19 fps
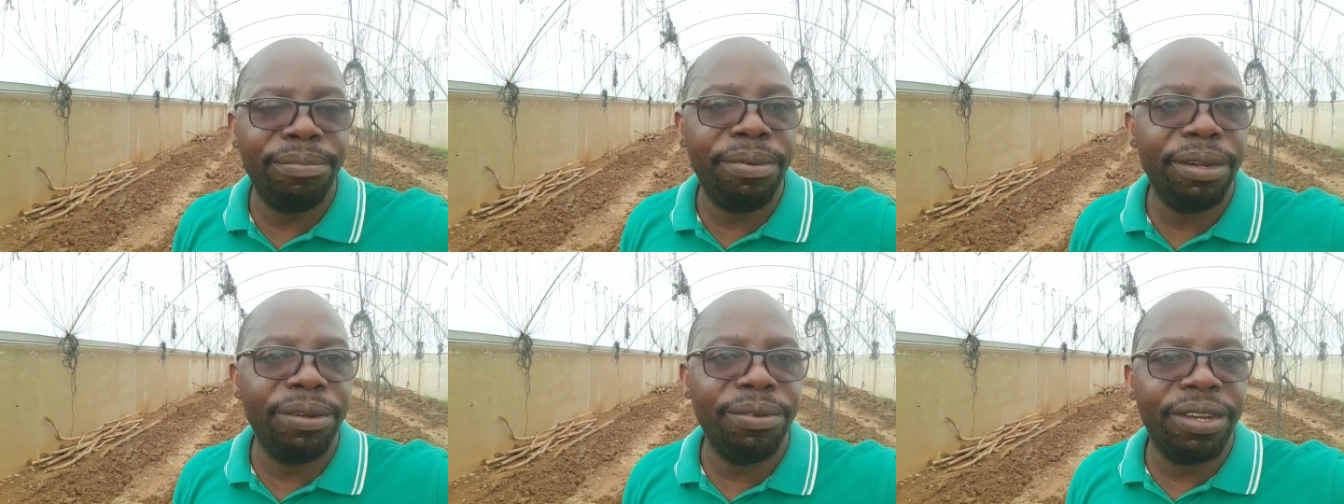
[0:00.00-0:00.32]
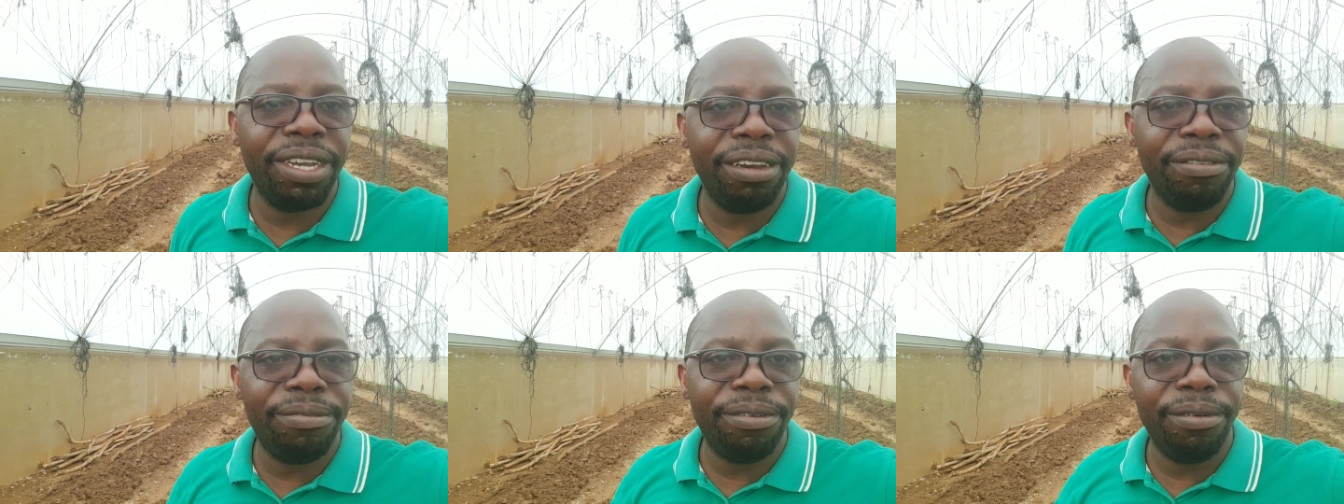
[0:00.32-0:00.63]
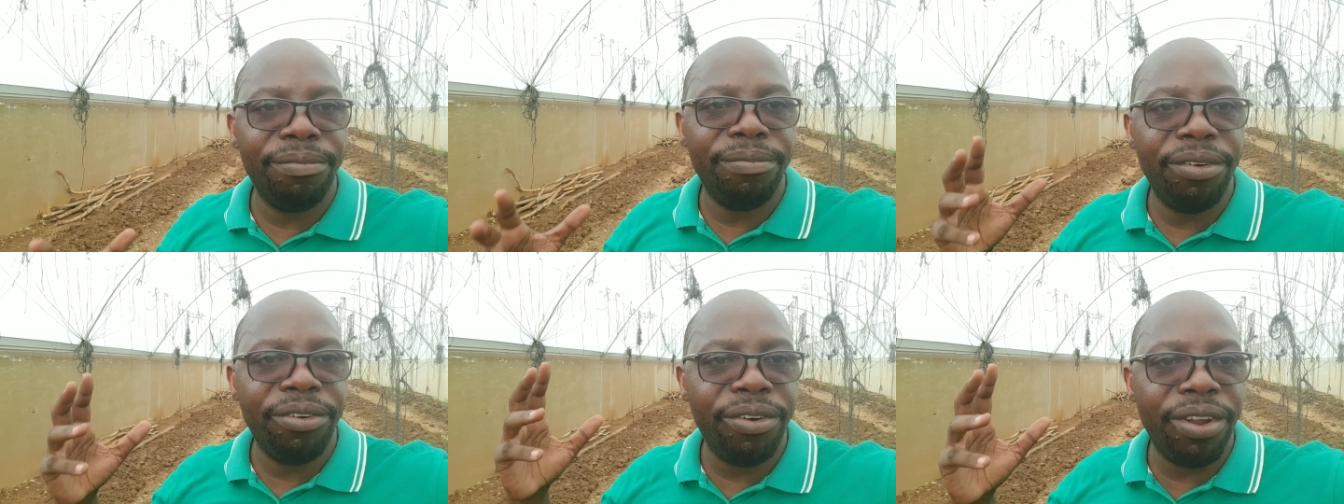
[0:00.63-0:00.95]
Panuka
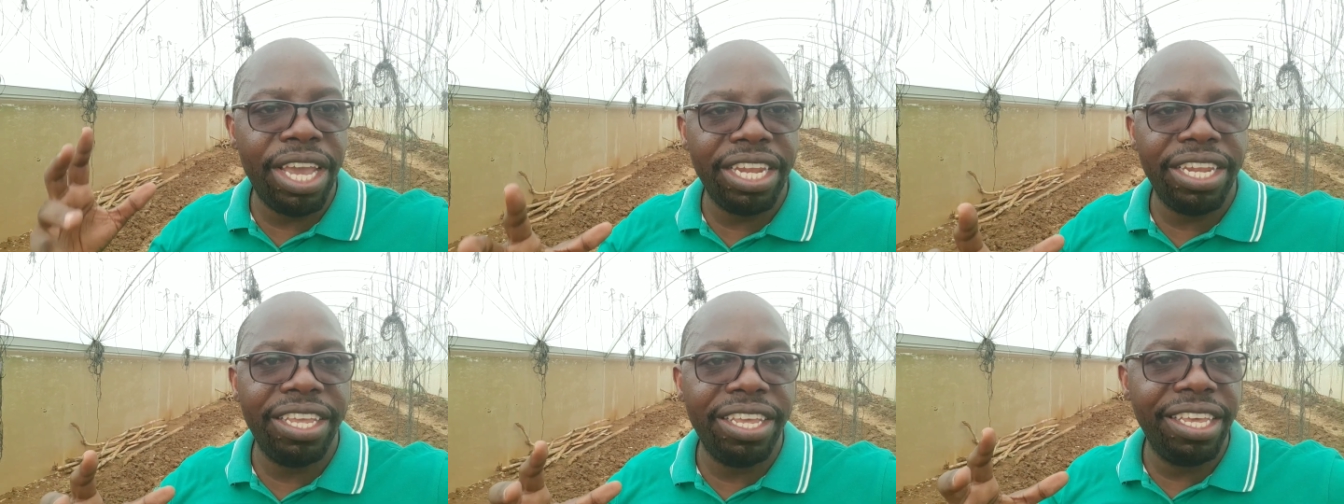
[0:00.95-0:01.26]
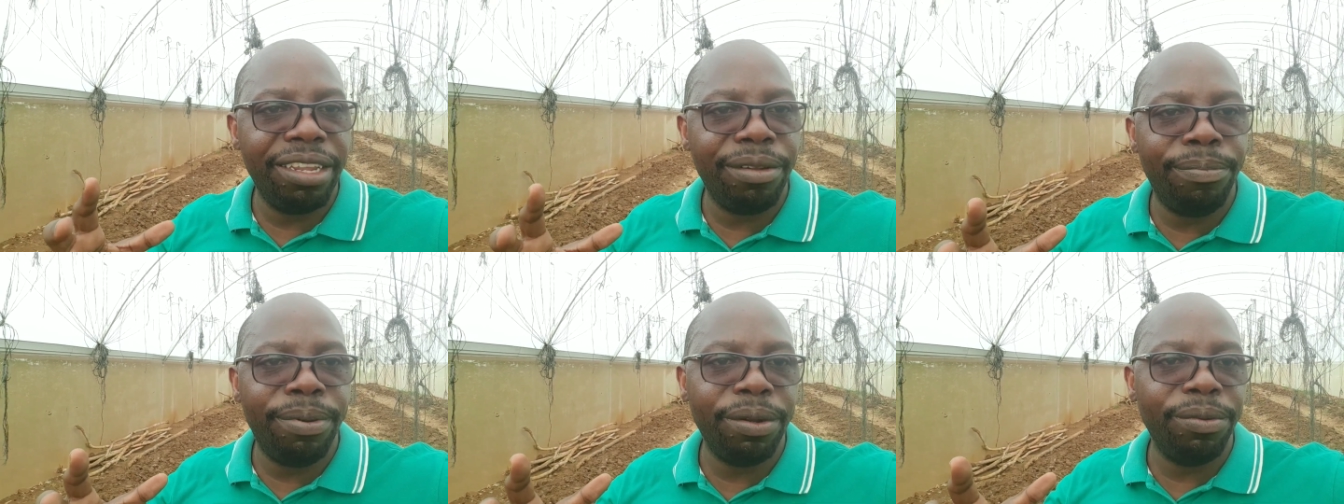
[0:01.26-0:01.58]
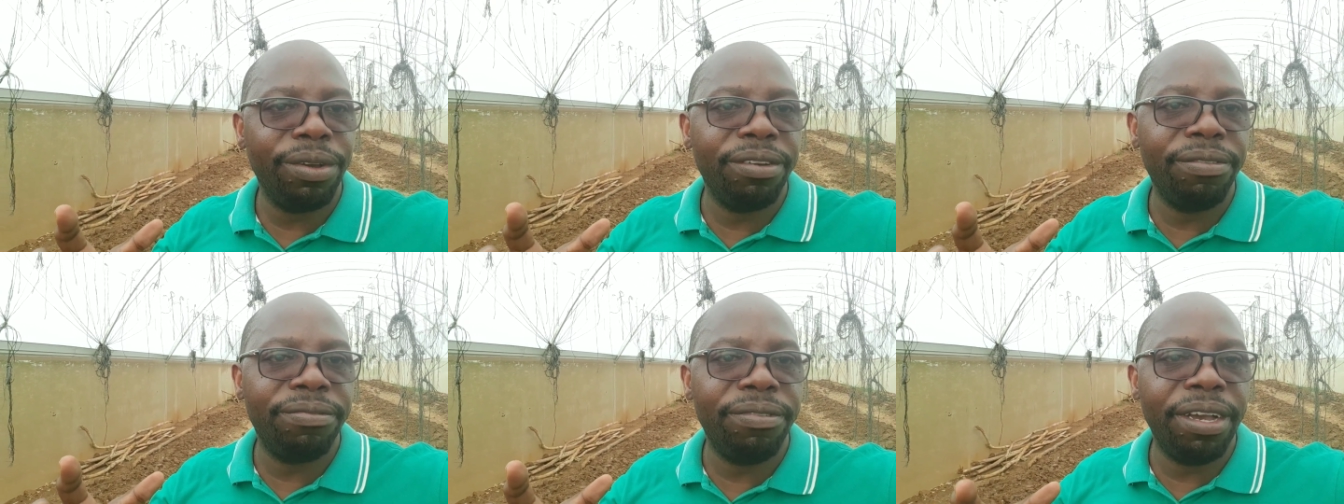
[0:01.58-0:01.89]
from right here at
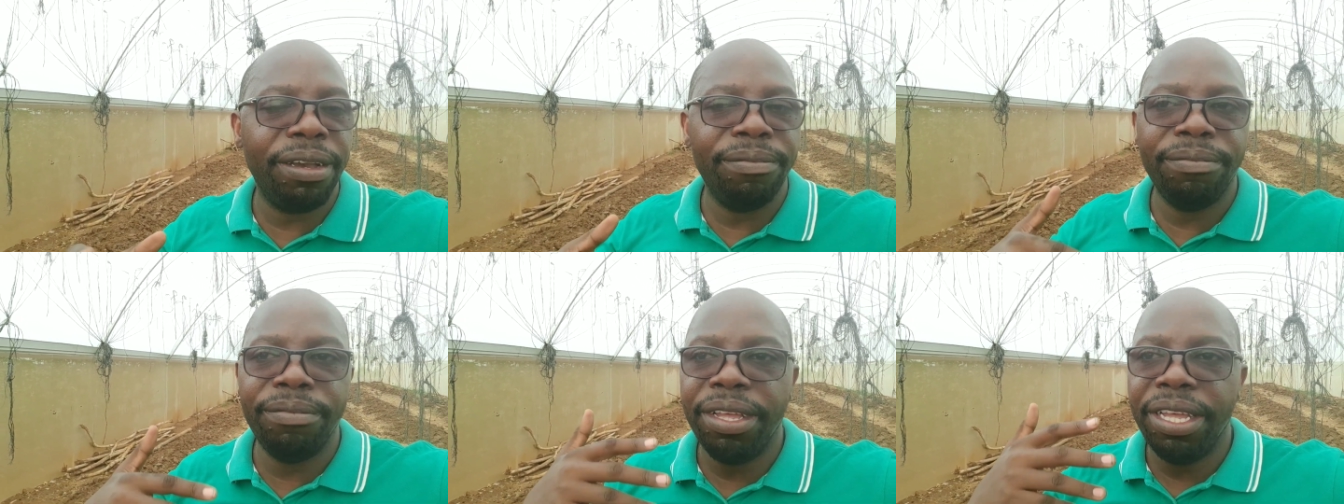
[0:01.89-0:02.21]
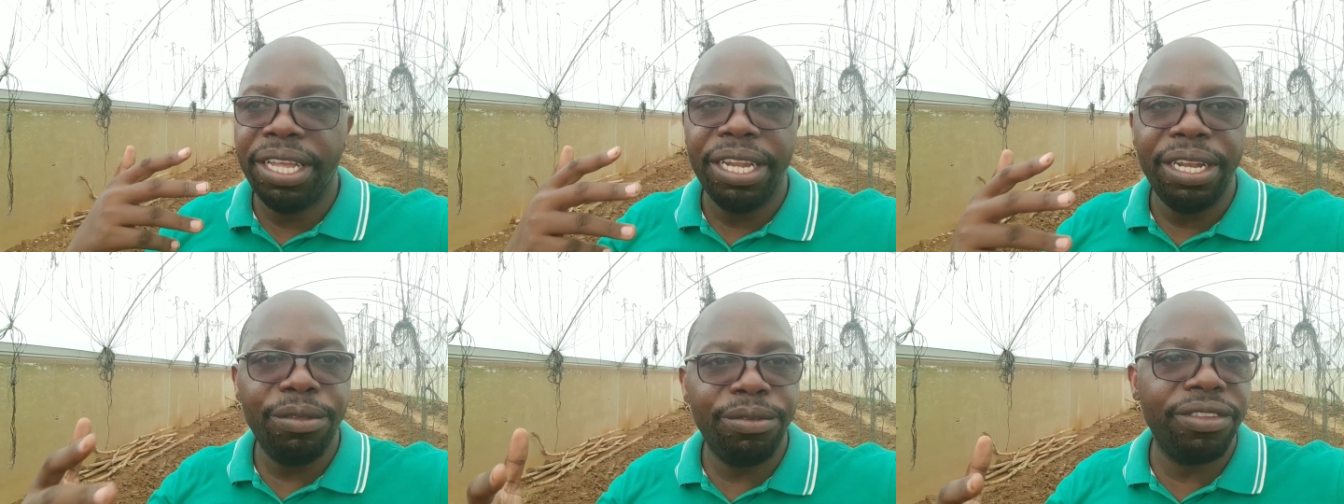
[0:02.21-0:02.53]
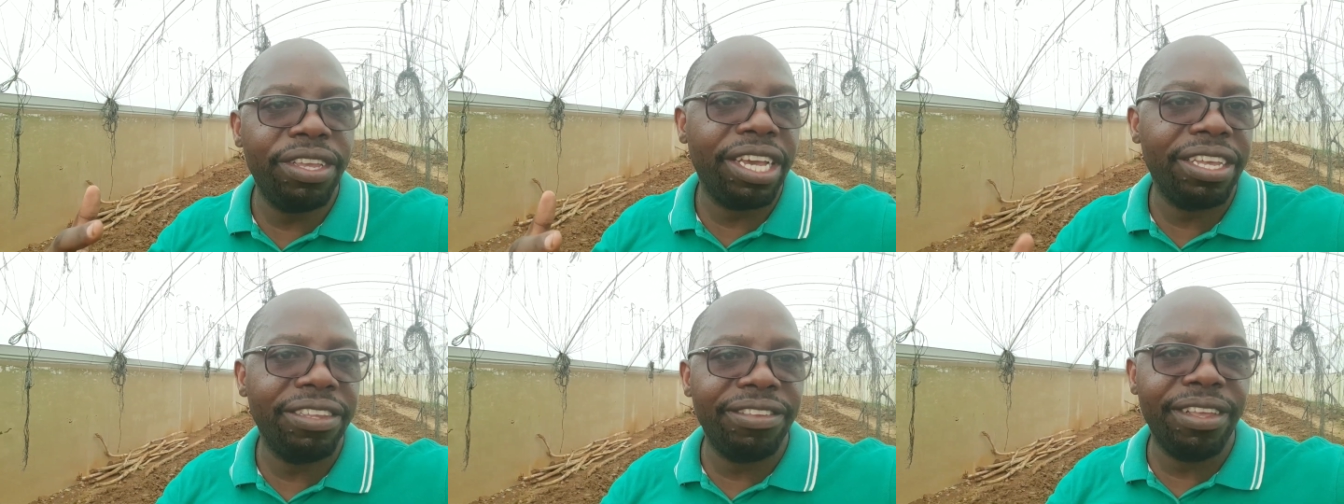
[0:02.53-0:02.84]
Panuka Farm,
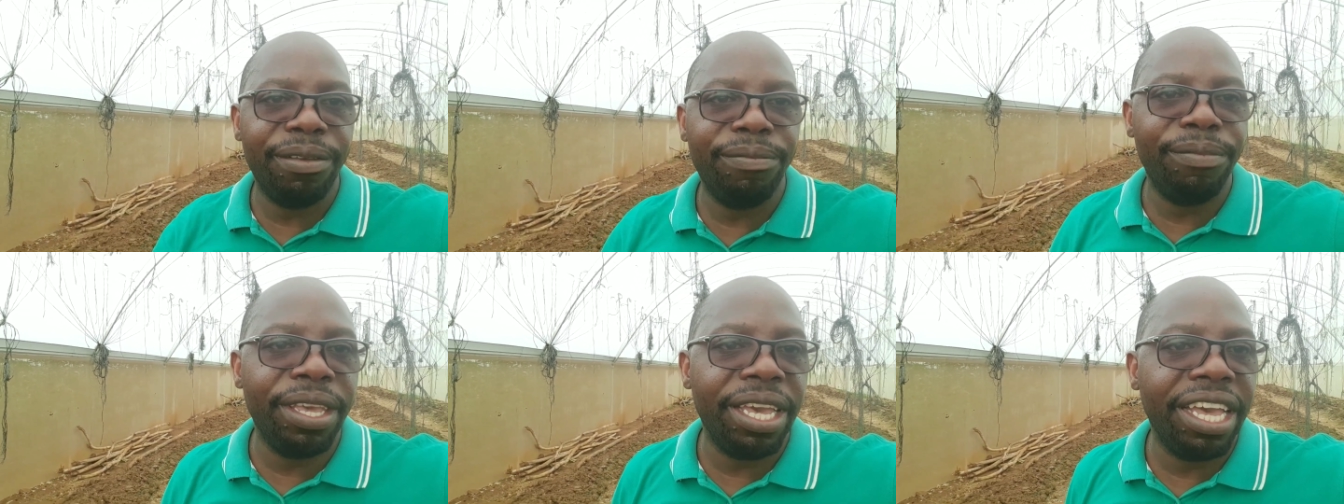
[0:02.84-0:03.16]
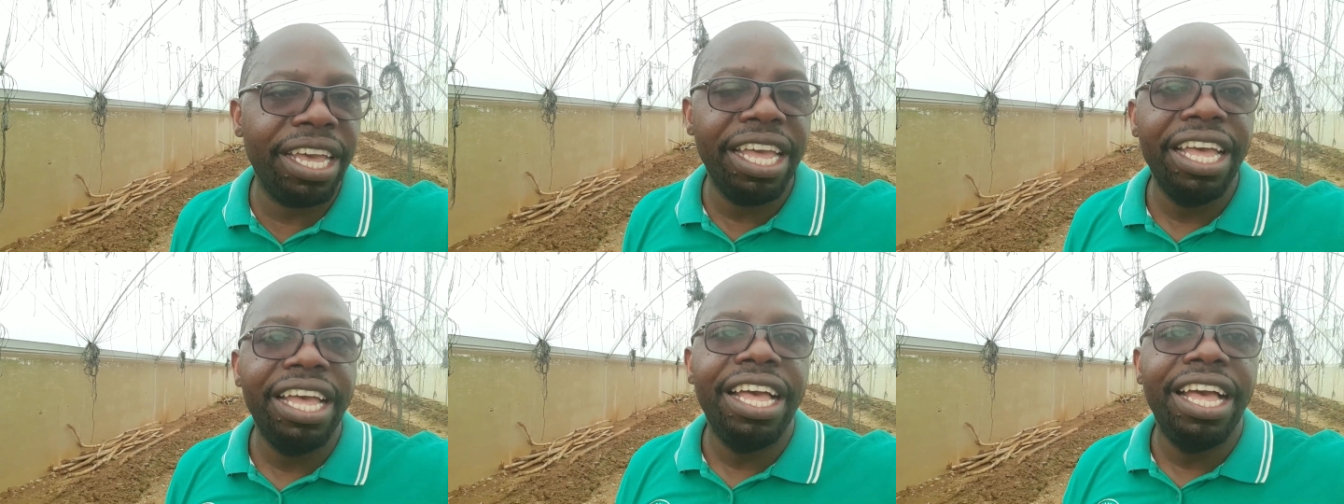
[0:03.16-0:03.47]
Lusaka, Zambia.